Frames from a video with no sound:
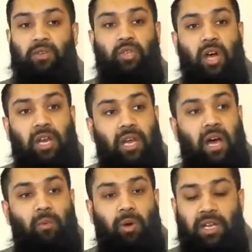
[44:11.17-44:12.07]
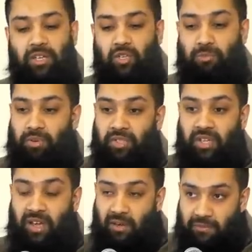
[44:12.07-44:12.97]
So Allah wanted to
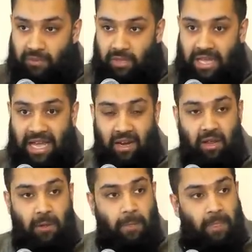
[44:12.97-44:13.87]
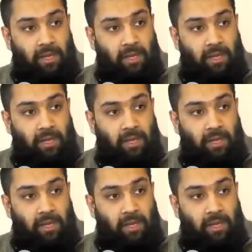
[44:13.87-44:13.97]
preserve that